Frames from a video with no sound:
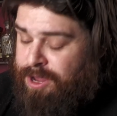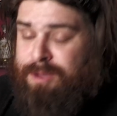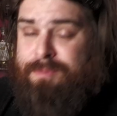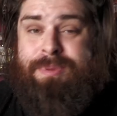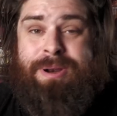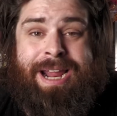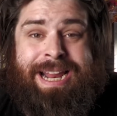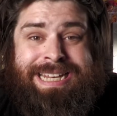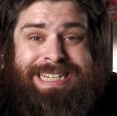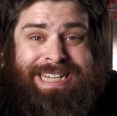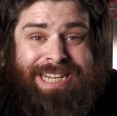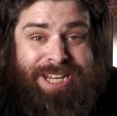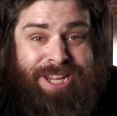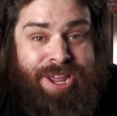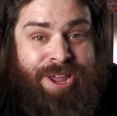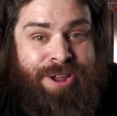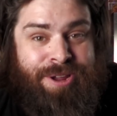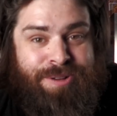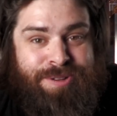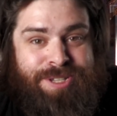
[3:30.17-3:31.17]
but I did
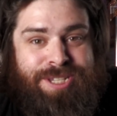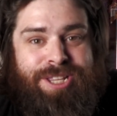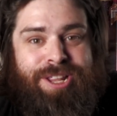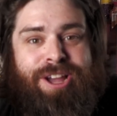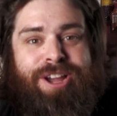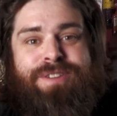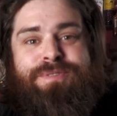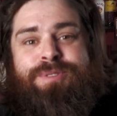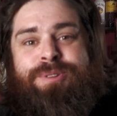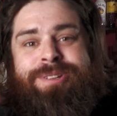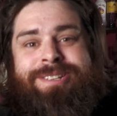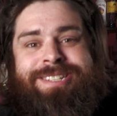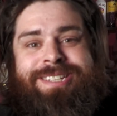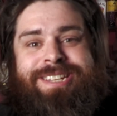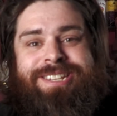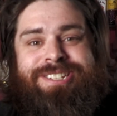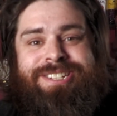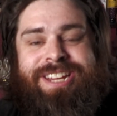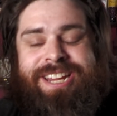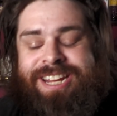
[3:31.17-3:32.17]
use Lagavulin
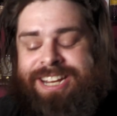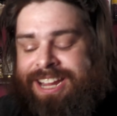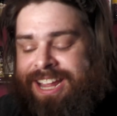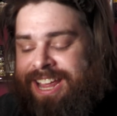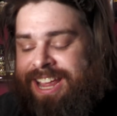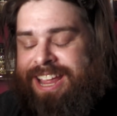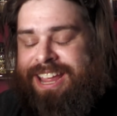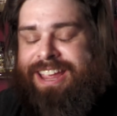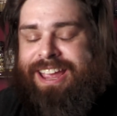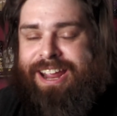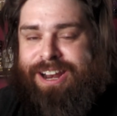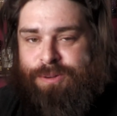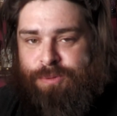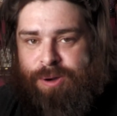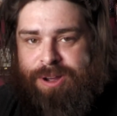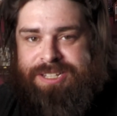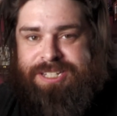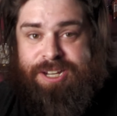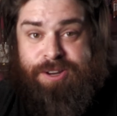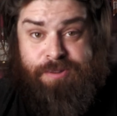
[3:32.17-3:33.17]
16, and it
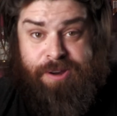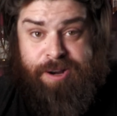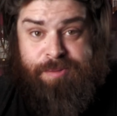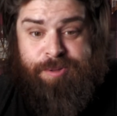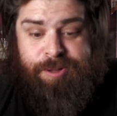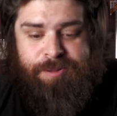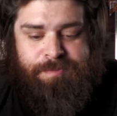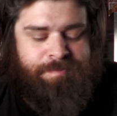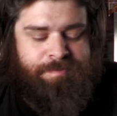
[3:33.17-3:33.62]
was incredible.